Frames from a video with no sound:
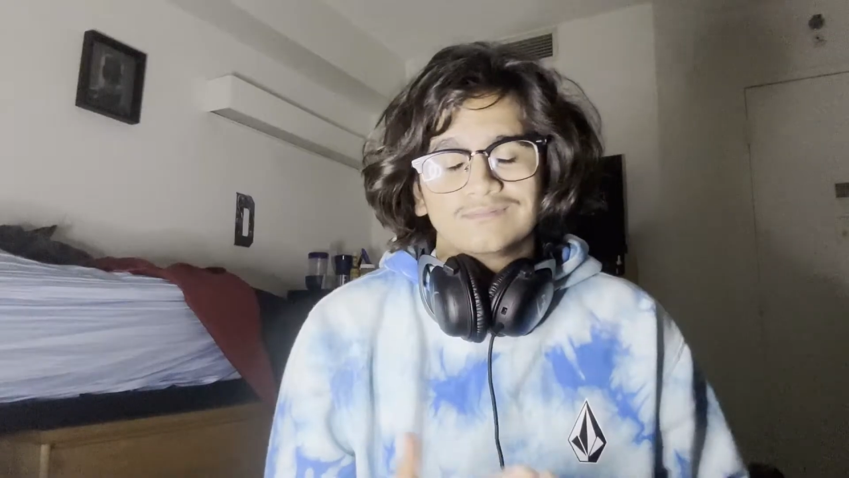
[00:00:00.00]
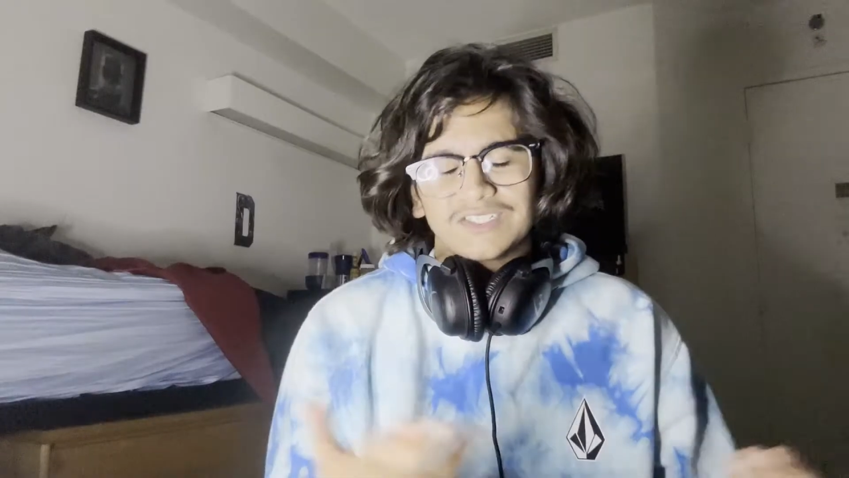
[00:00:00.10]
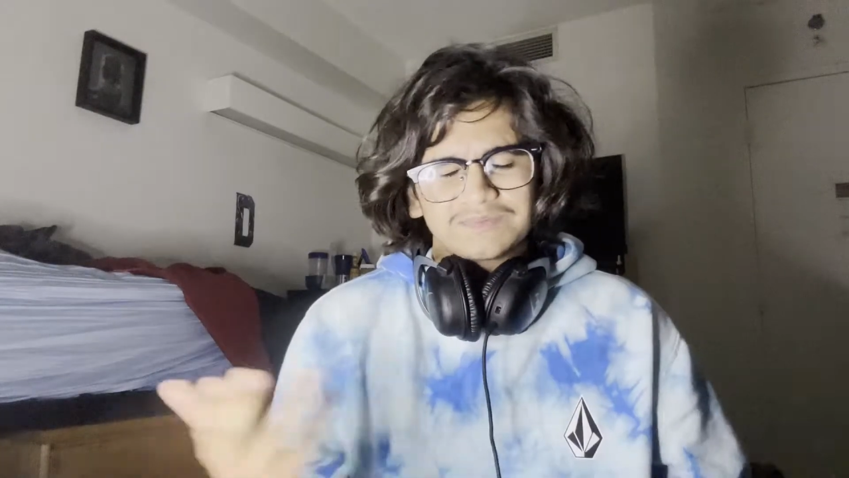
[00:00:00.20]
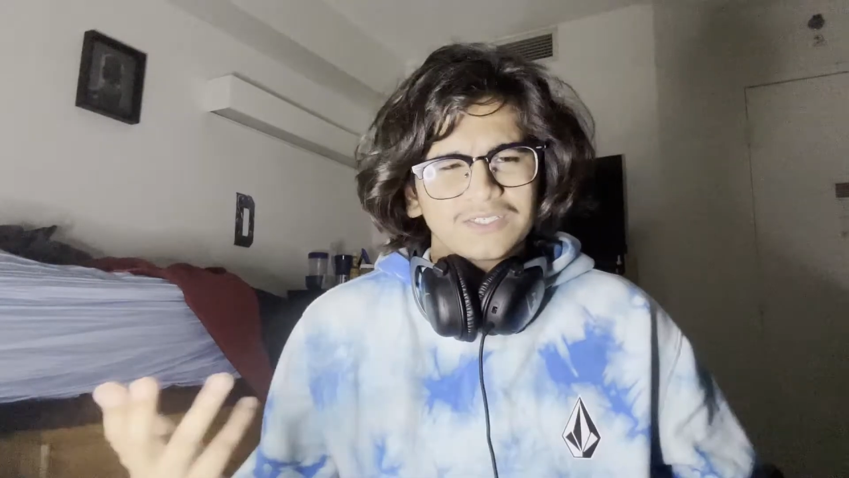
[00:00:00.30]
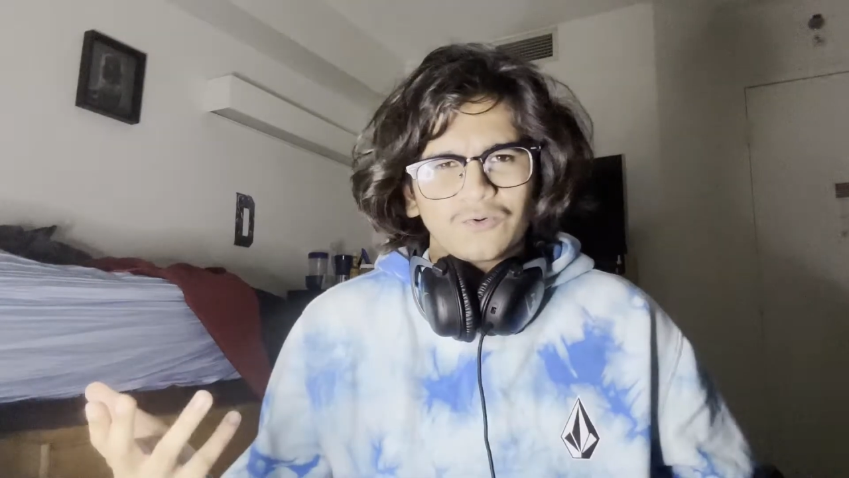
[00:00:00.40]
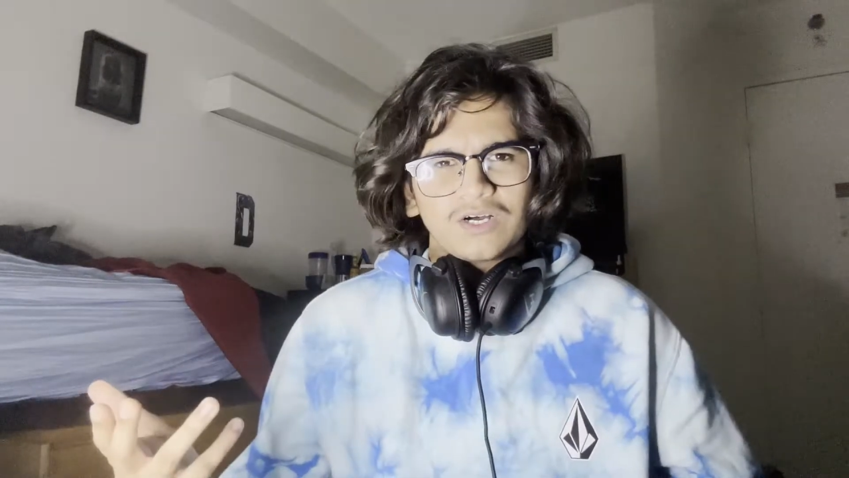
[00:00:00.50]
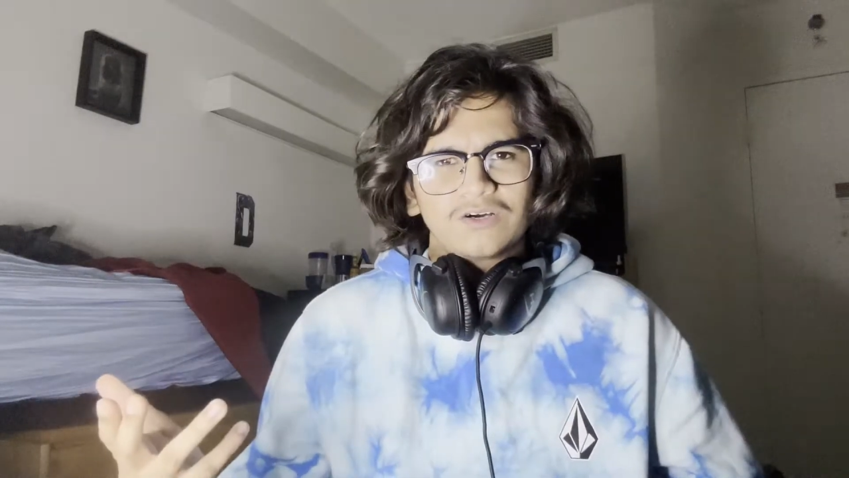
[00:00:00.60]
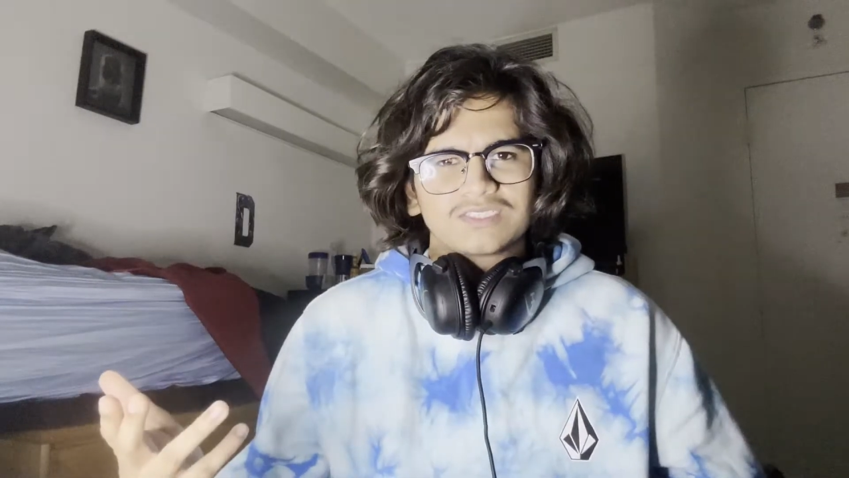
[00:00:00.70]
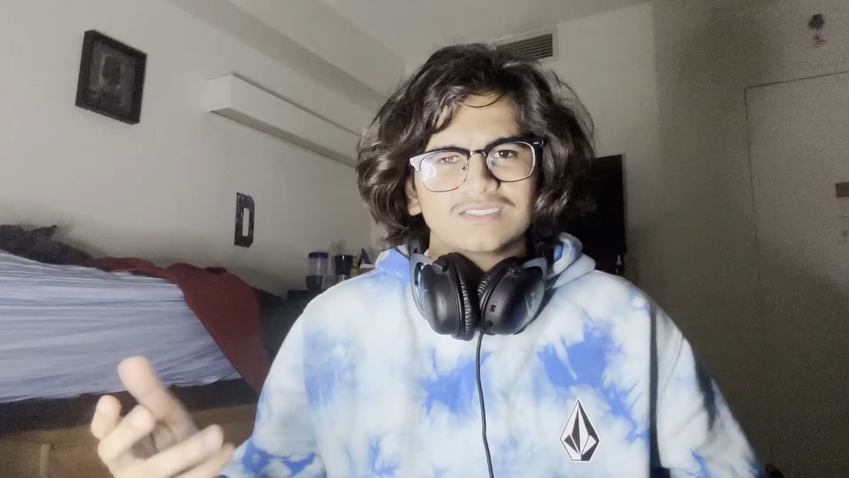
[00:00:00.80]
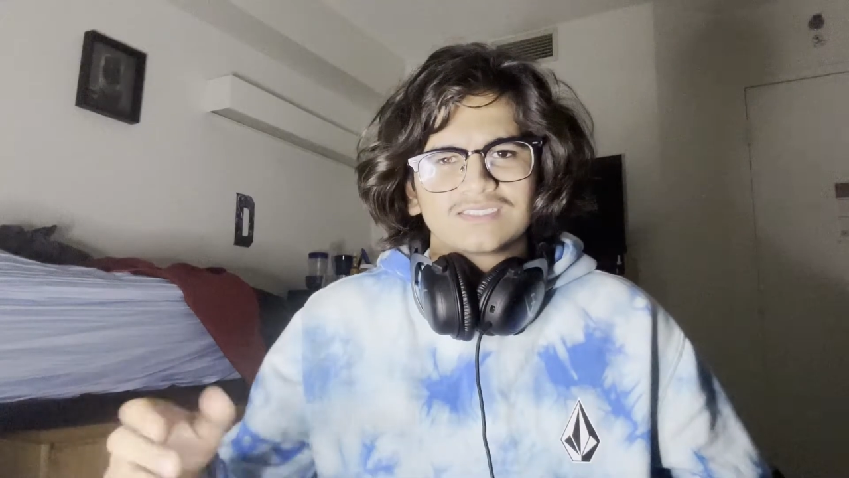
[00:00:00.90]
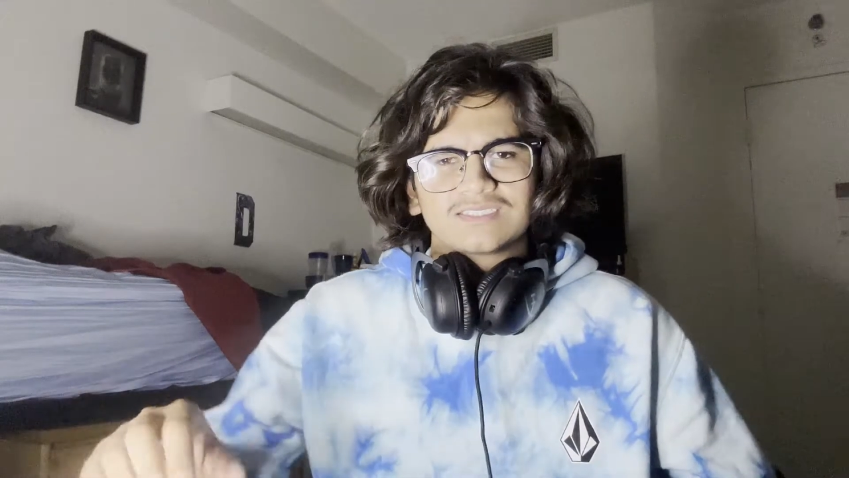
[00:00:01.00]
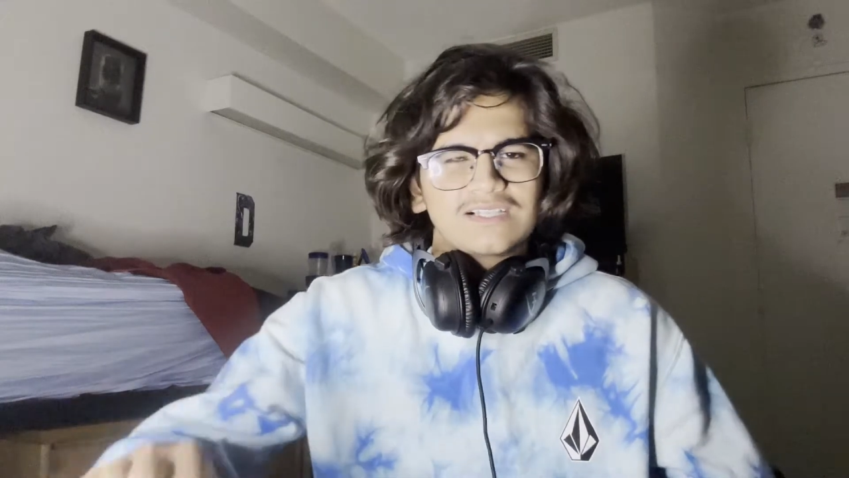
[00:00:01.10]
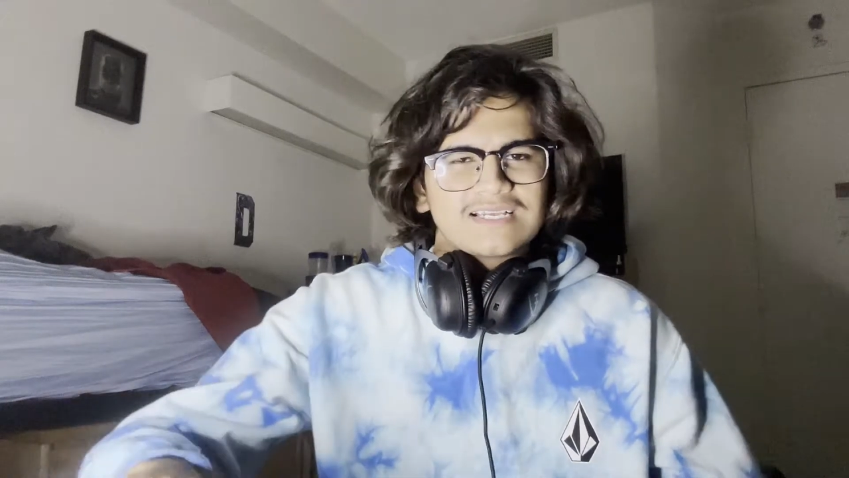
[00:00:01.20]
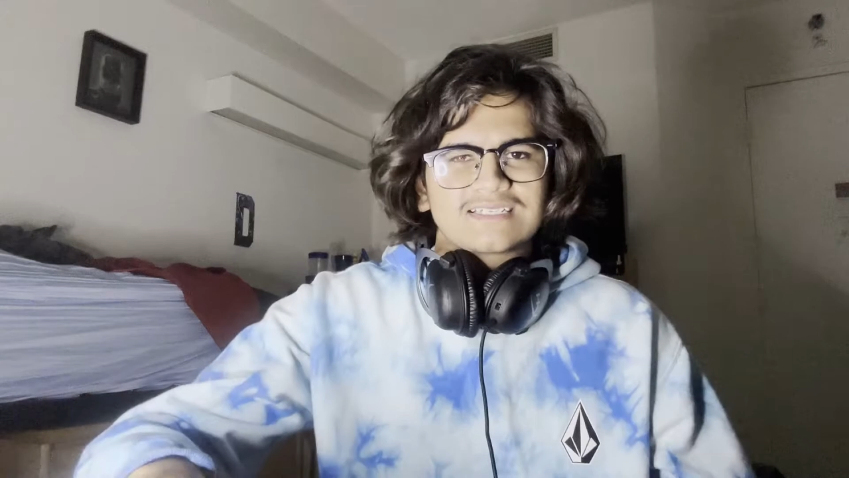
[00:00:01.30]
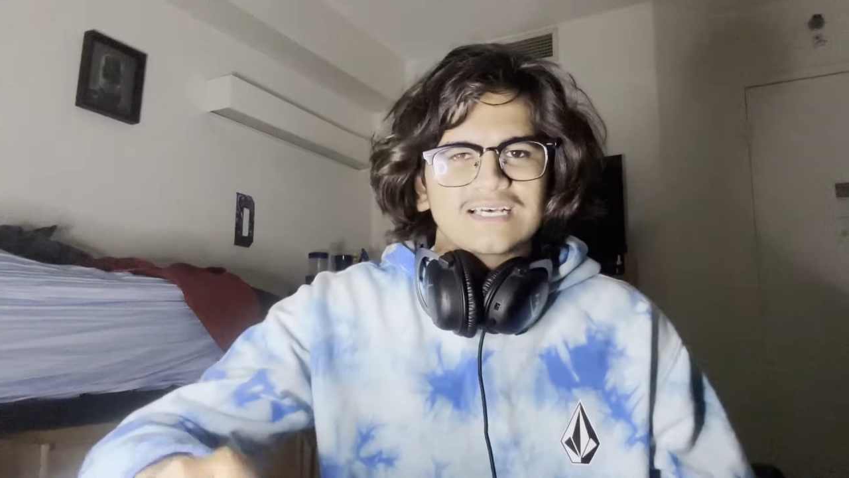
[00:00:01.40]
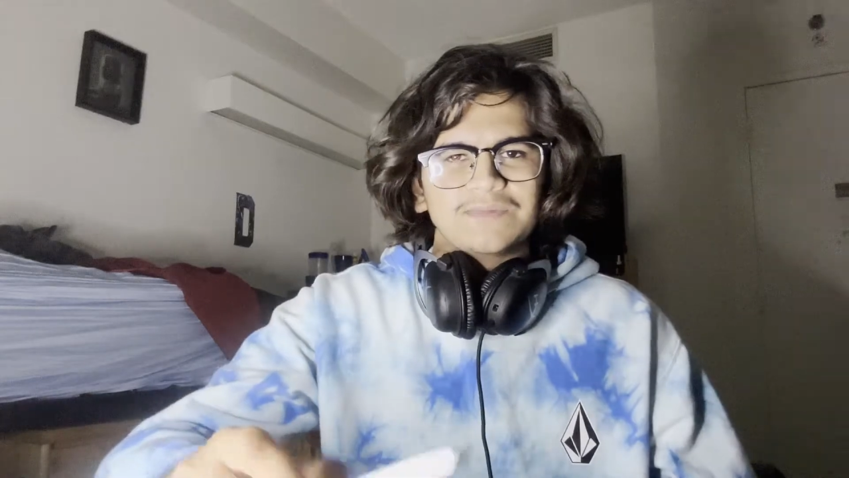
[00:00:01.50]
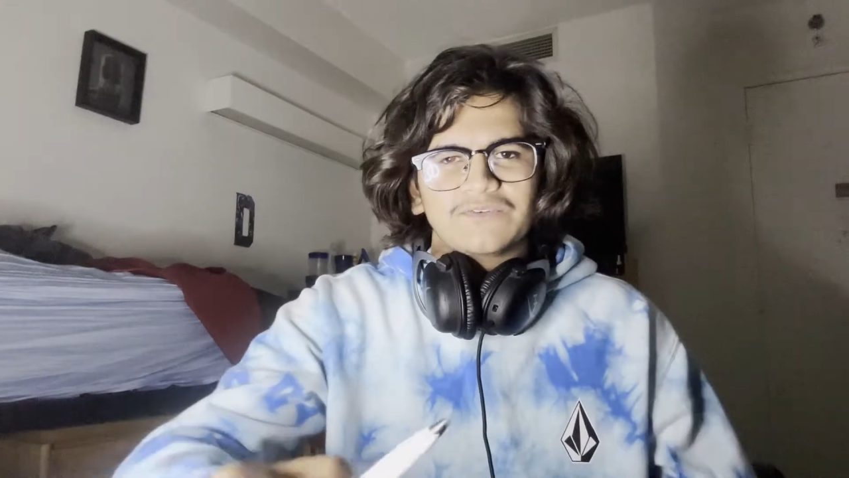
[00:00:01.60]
Now it's been a while since the last time